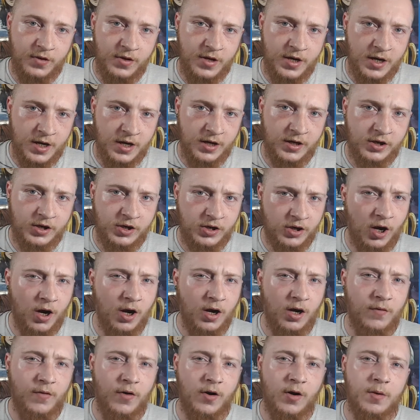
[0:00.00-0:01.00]
The
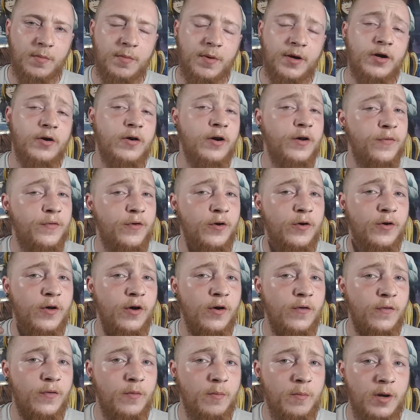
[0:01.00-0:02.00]
style of Army Painter, if you're
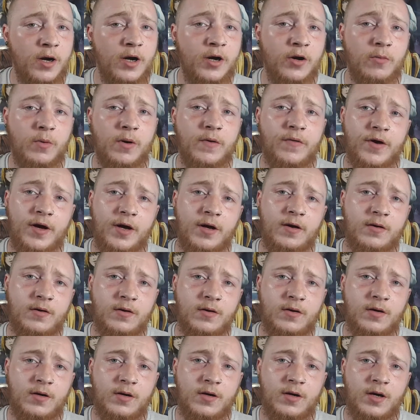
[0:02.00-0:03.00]
not familiar with it,
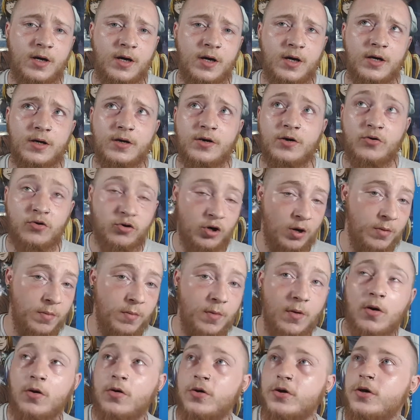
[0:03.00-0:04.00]
is dropper
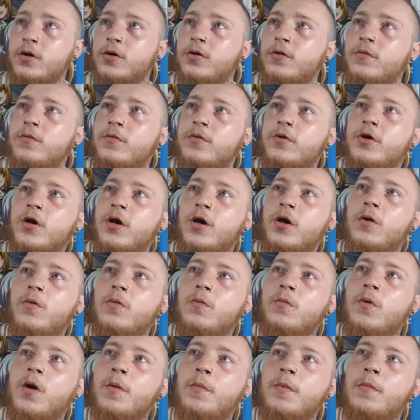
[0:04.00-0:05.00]
bottles. So
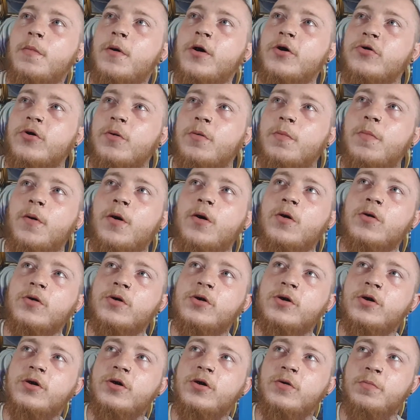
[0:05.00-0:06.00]
what I mean by dropper
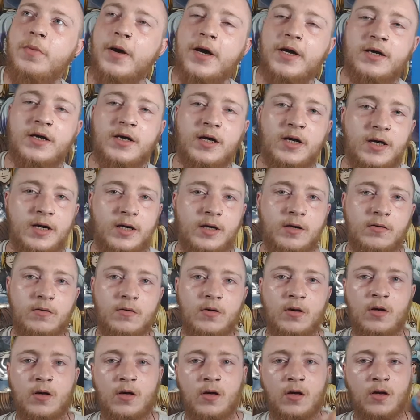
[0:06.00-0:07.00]
bottles, you get the
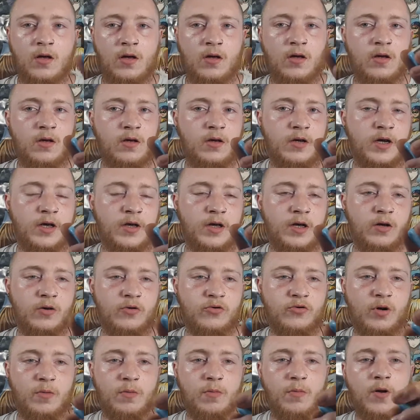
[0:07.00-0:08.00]
little
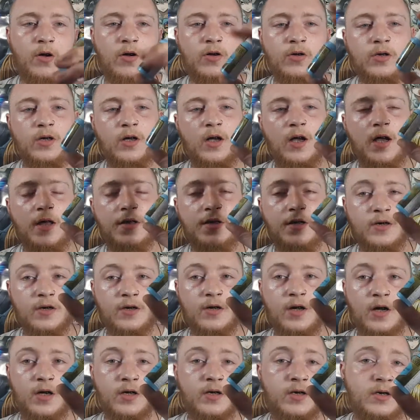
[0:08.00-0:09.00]
dropper bottles, and these are
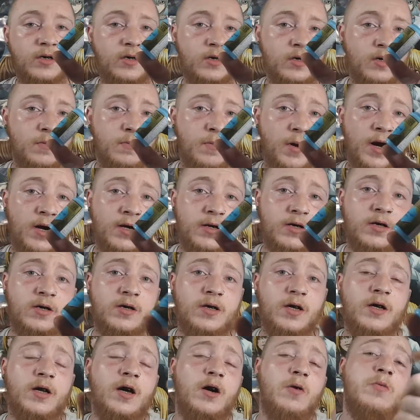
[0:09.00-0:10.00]
nice compared to the
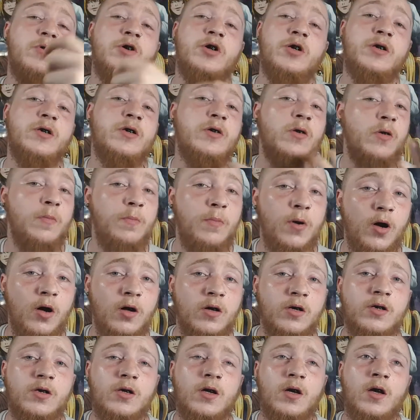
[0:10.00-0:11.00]
Citadel, which is still the
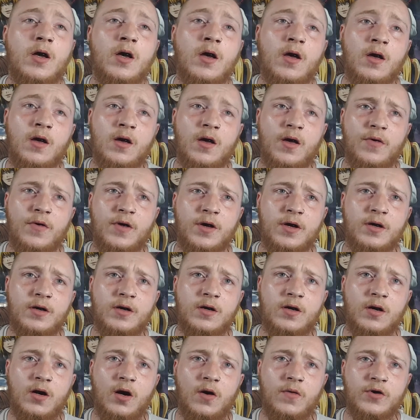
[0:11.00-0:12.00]
pots. I
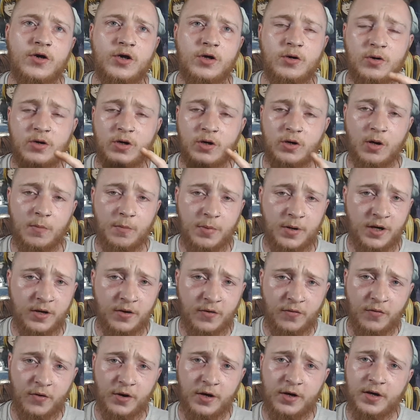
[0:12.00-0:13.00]
think obviously you've still got
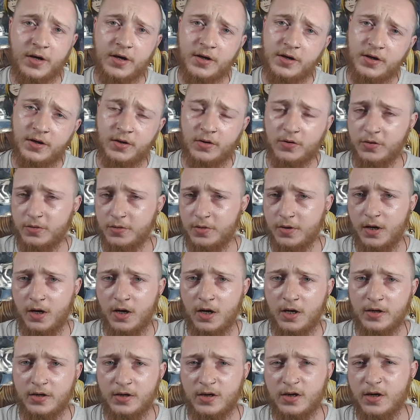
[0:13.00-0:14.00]
P3 that is still doing the
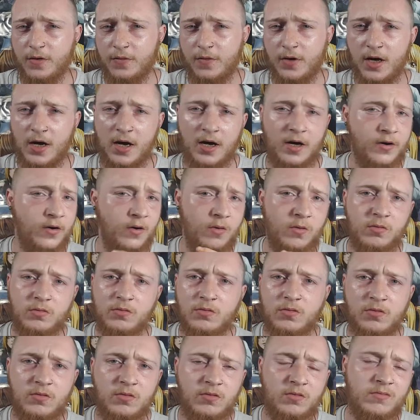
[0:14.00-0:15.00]
line and stuff like that, and
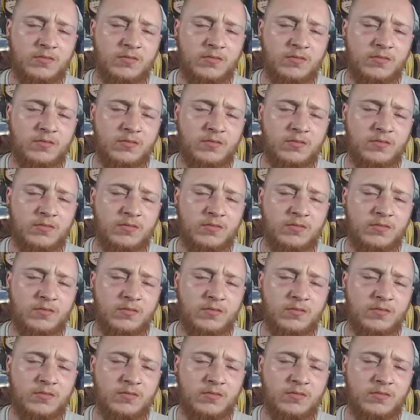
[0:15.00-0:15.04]
old,